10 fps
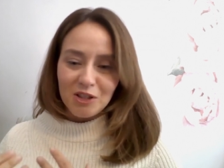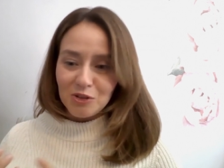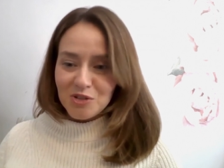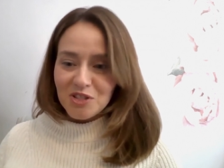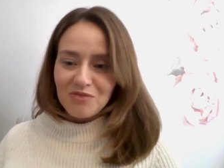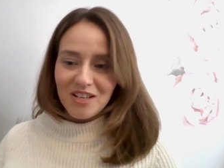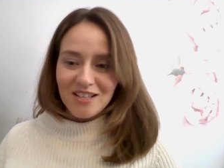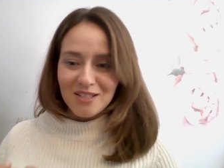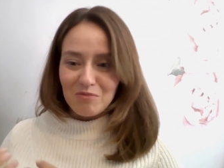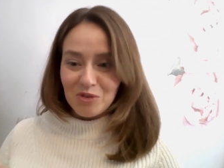
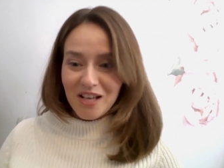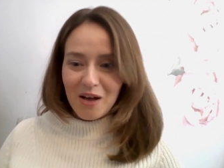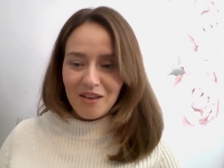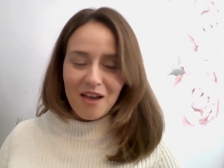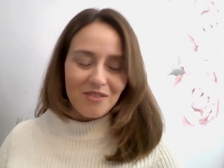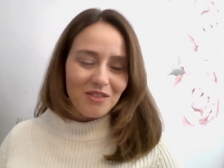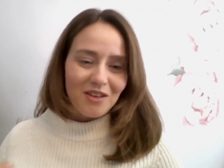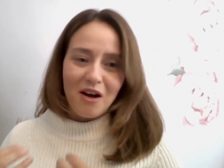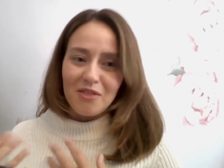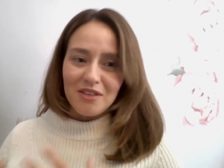inclusiveness and bring out
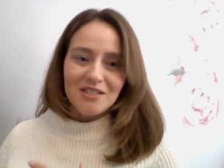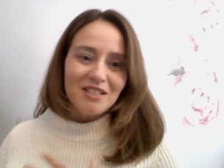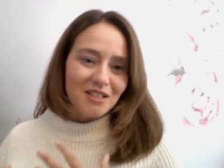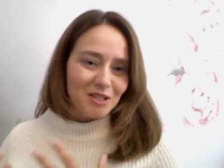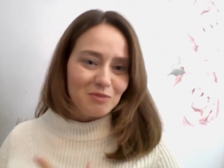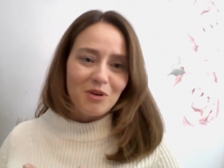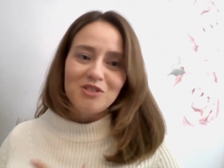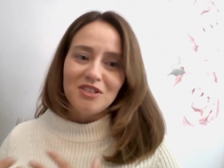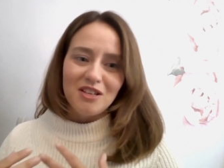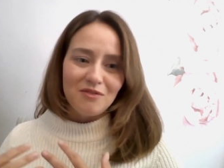the authentic
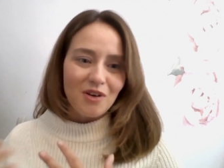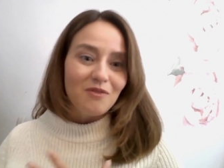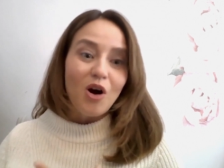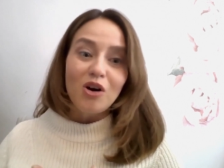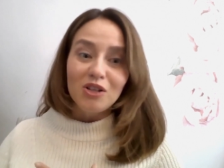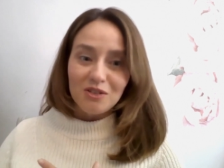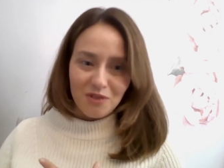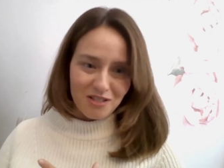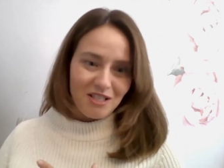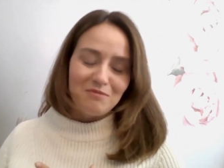expression of, of all of
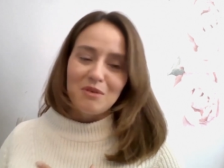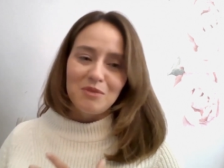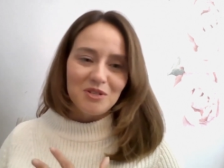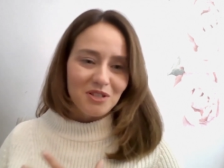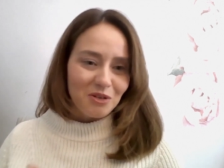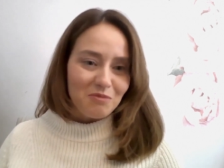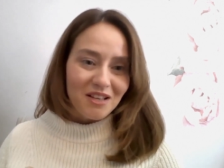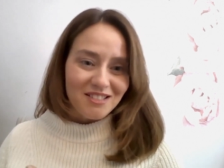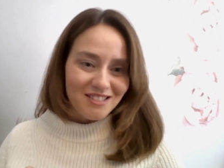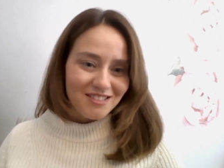our team members and their
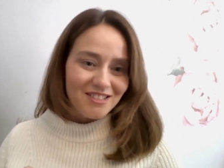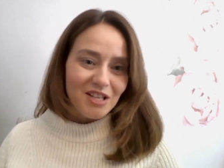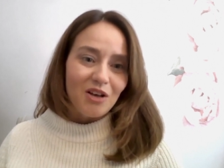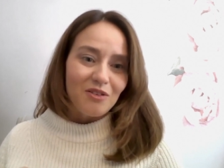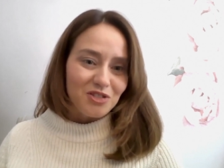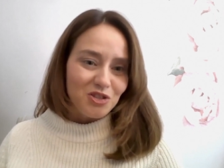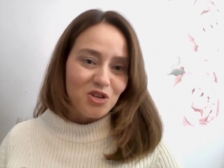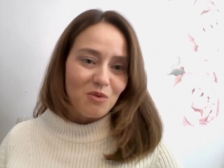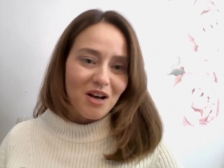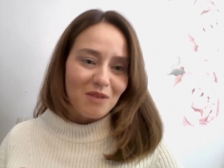best selves to
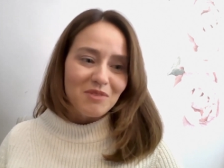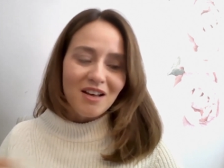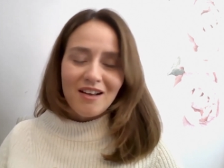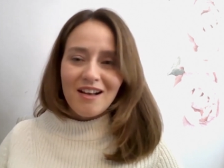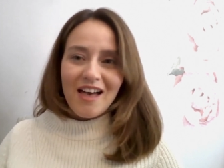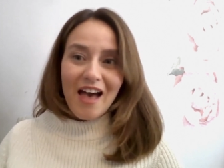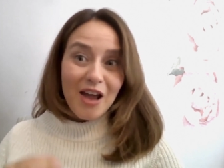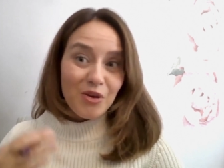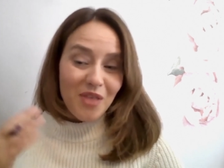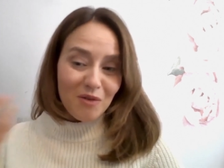show up.
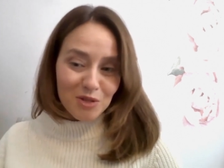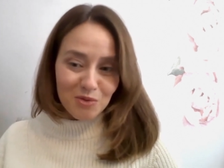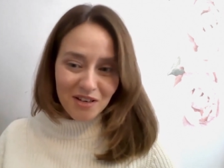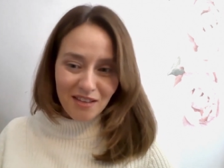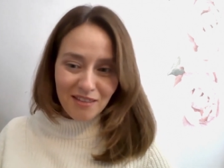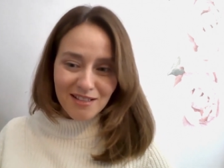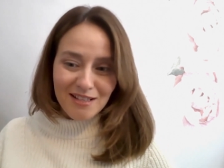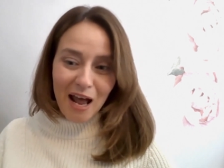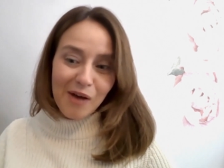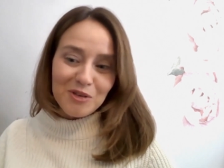I know that was one of the things
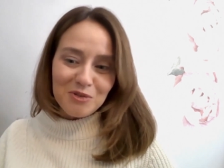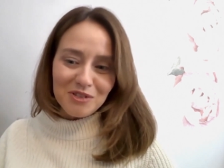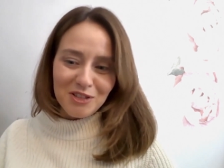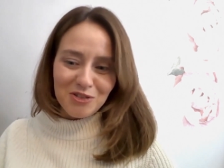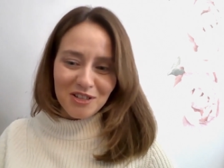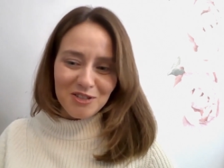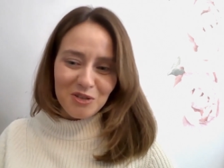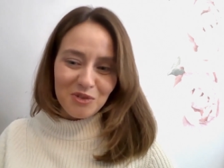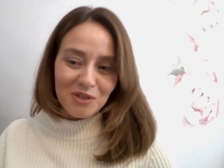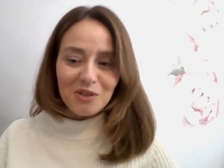that I was really drawn to
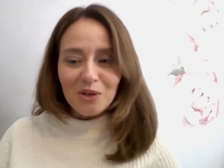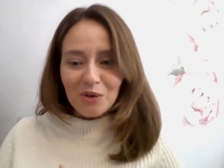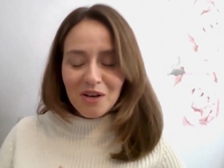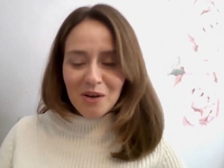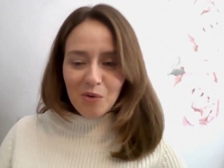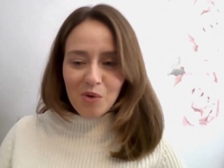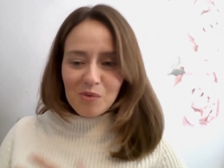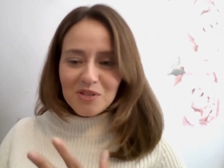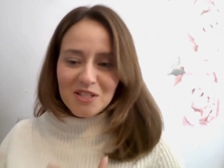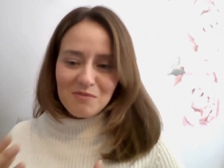with you. What
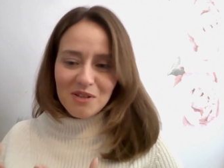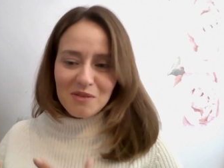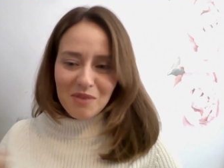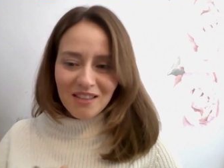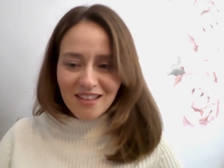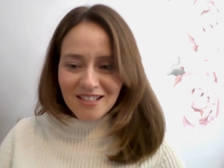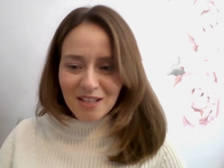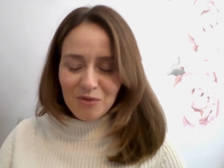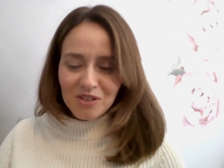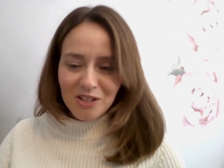were some of the main things
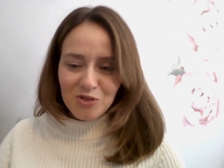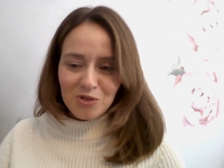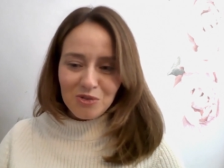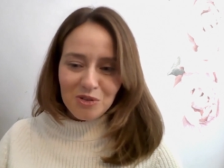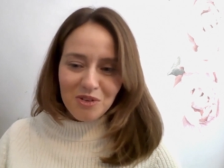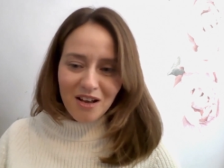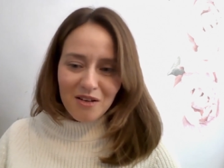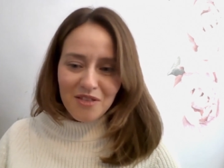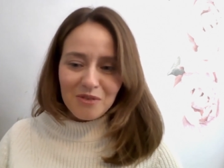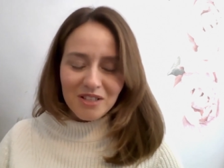that really drew you to
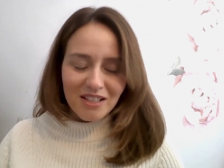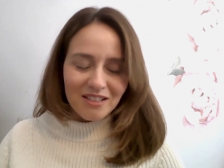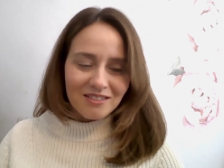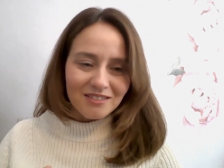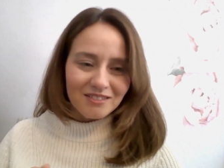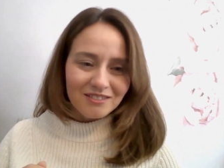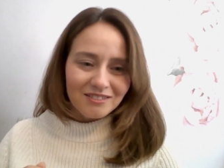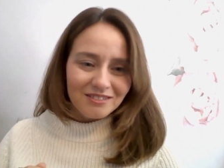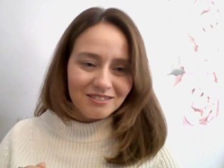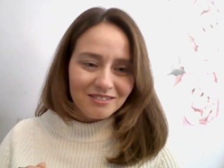health equity?
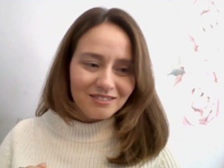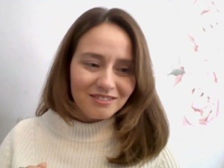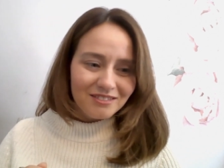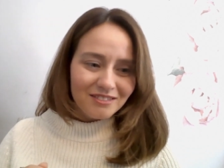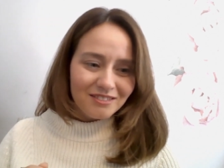Um,